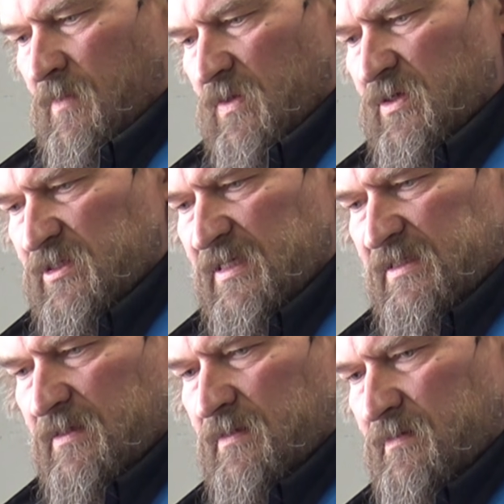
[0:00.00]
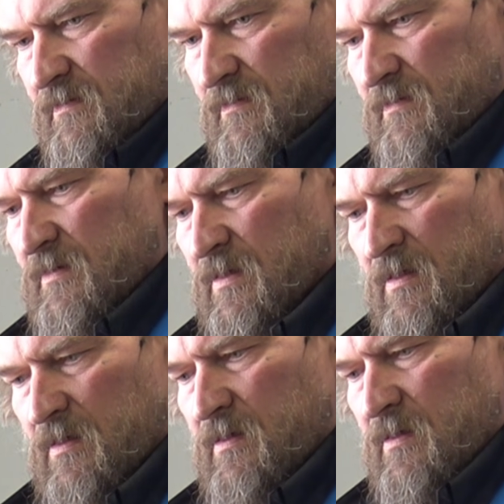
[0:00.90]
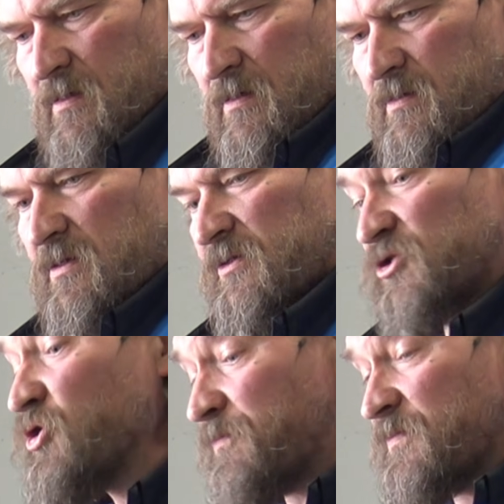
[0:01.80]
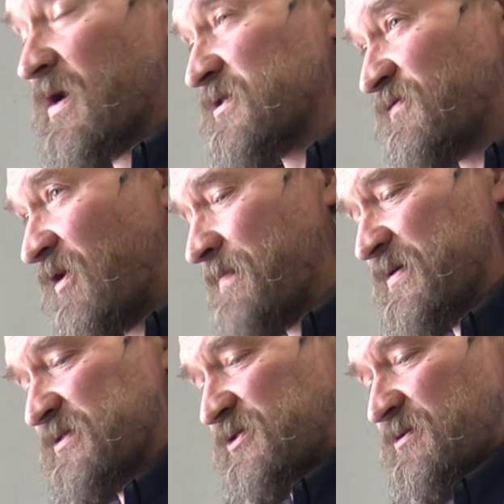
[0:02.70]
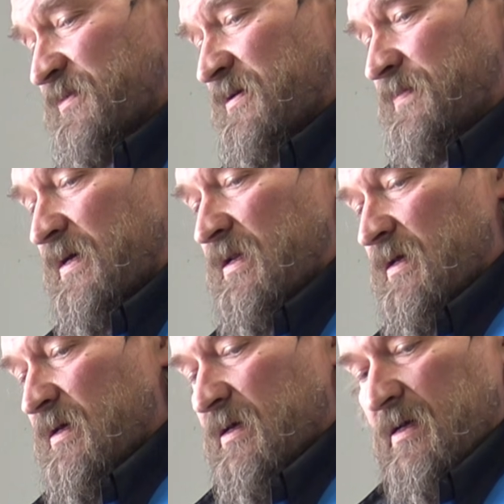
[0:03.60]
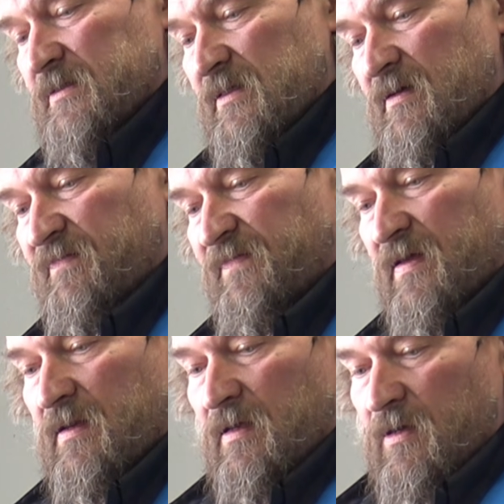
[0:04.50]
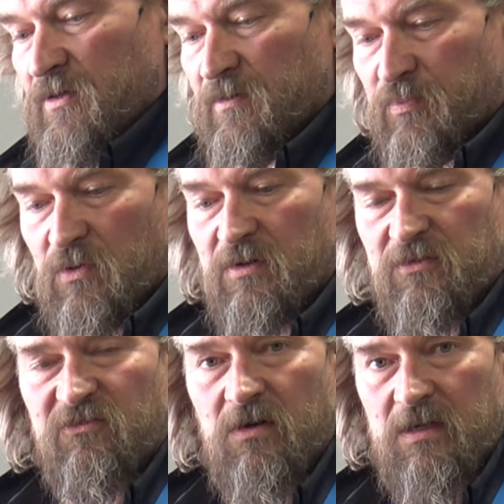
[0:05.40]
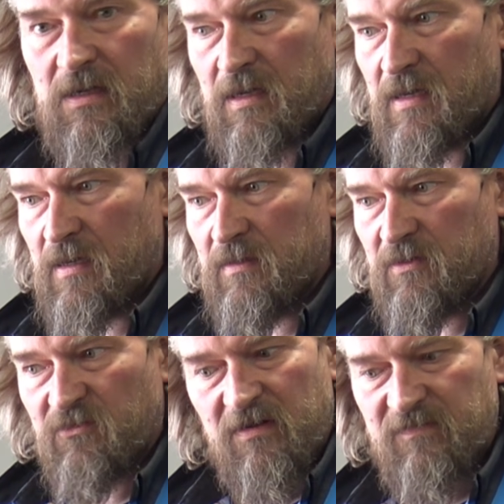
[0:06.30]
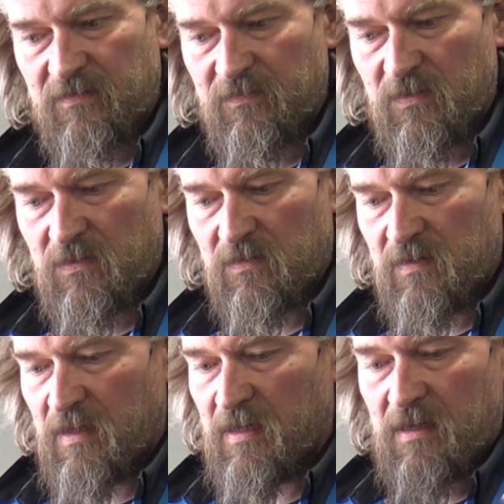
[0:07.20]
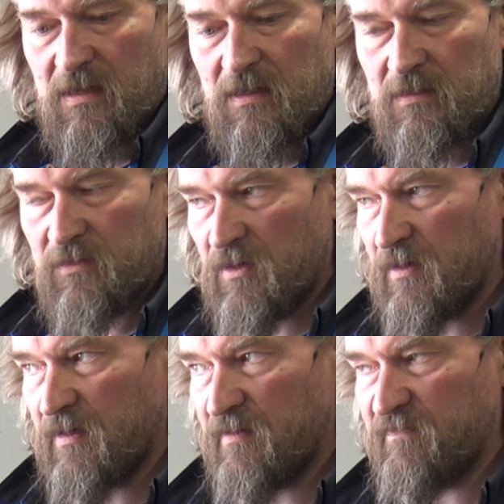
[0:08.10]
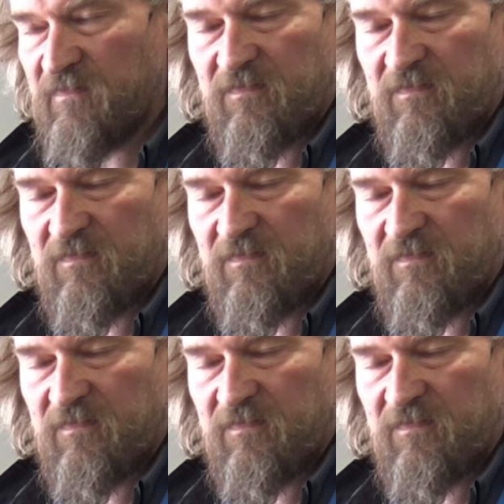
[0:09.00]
So it's nice and, not as floppy as it should be, but it's enough that you can put it on your truck and you can drive down the road and you're not gonna have